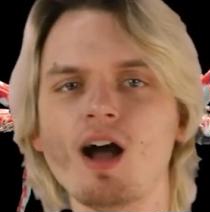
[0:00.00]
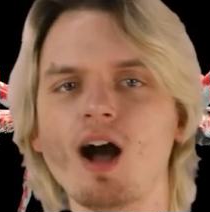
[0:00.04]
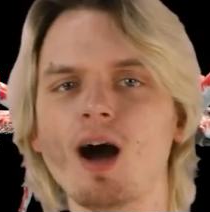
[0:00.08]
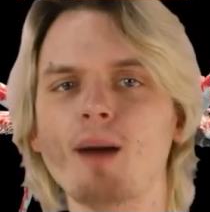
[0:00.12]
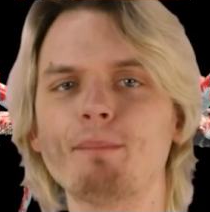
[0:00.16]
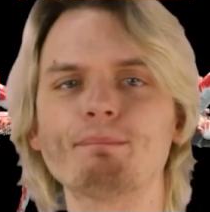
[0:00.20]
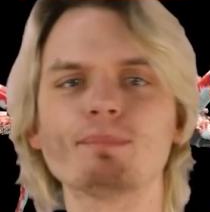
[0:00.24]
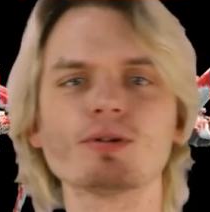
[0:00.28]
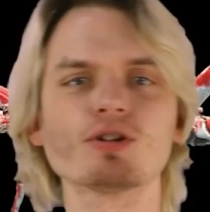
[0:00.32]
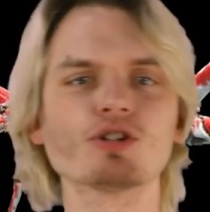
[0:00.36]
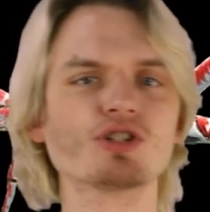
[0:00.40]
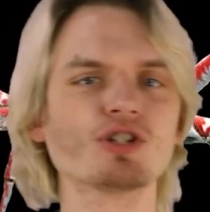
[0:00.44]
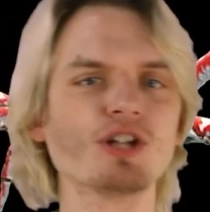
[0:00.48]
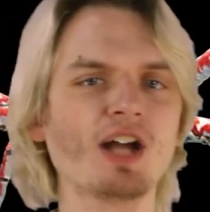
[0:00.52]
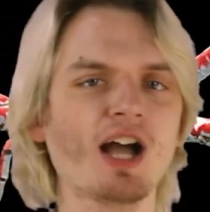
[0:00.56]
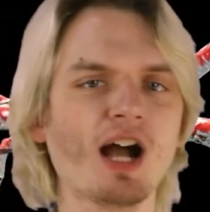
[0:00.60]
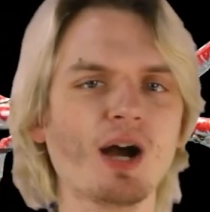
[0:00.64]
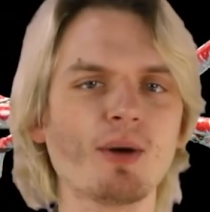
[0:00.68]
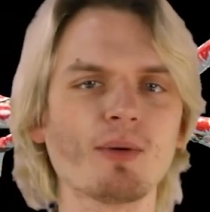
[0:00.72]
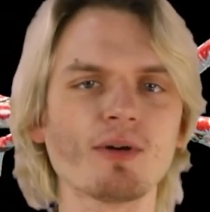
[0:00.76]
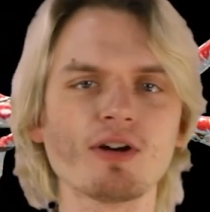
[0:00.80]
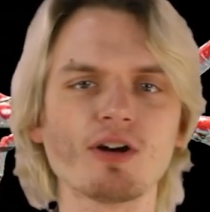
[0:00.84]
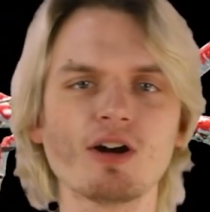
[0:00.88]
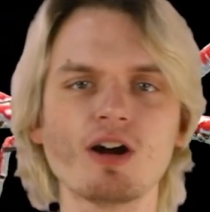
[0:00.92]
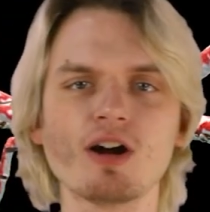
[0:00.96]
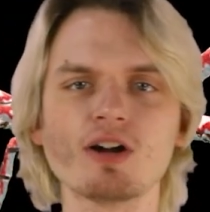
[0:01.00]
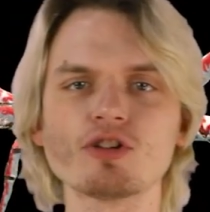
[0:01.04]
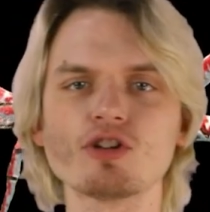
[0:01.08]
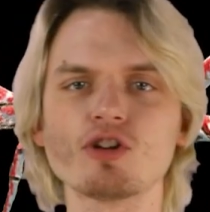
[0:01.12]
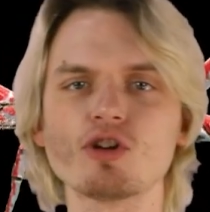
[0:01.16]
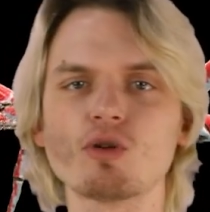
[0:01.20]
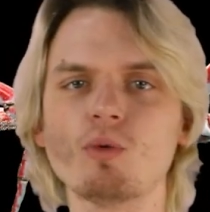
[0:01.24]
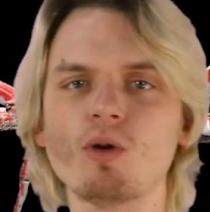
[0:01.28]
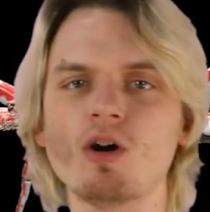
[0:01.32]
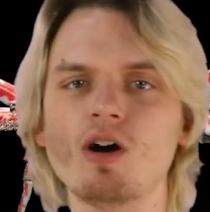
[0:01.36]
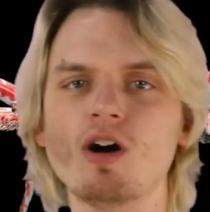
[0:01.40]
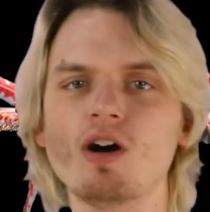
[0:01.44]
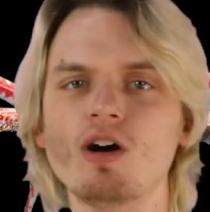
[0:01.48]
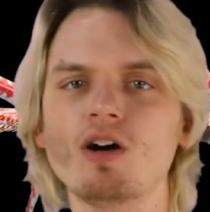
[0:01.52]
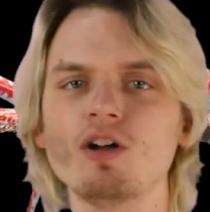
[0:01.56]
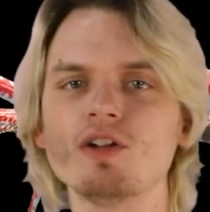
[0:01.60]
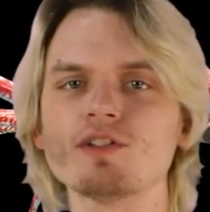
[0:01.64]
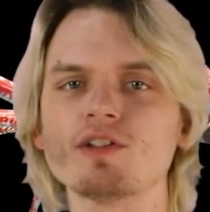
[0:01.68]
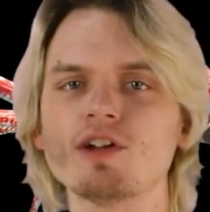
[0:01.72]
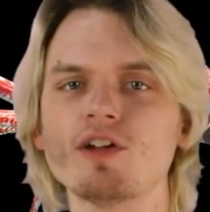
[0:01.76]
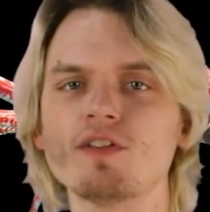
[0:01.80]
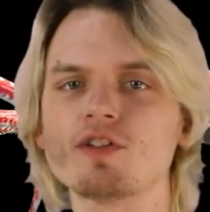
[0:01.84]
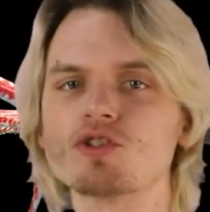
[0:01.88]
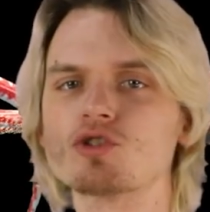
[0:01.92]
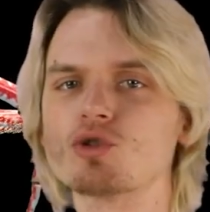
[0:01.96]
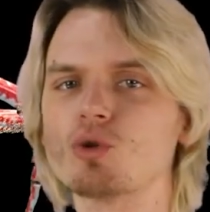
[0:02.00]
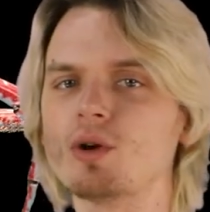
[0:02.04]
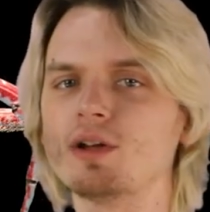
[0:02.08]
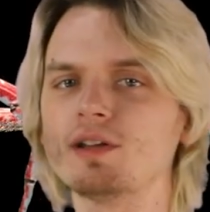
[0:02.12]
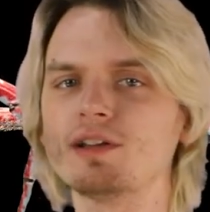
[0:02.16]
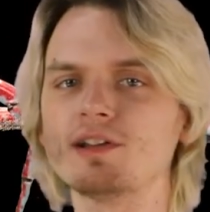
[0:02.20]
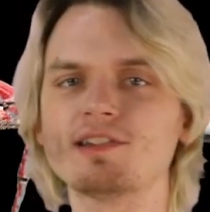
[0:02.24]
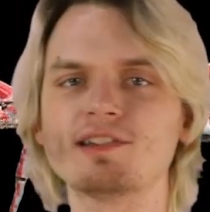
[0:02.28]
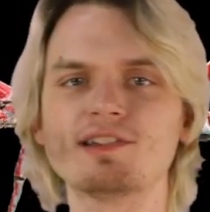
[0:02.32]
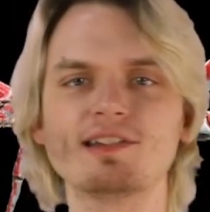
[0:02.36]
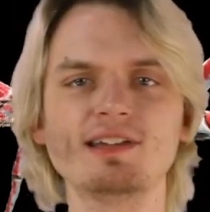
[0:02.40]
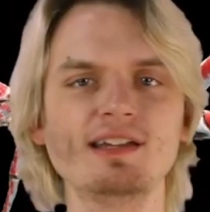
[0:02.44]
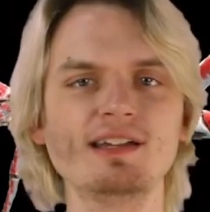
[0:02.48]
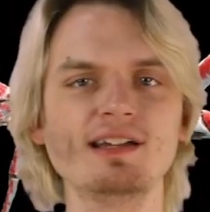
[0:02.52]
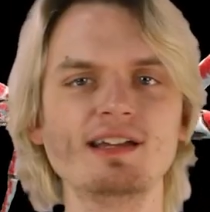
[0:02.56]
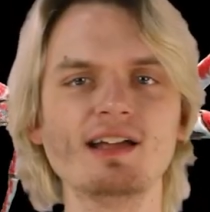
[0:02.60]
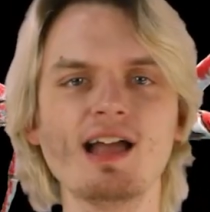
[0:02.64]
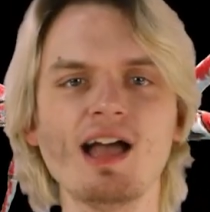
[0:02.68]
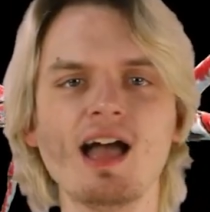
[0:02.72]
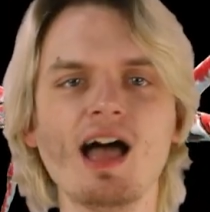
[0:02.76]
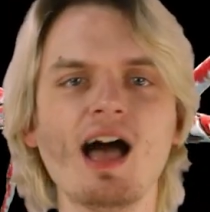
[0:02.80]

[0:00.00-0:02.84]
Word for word: up your shower, on your walls, on the toilet seat.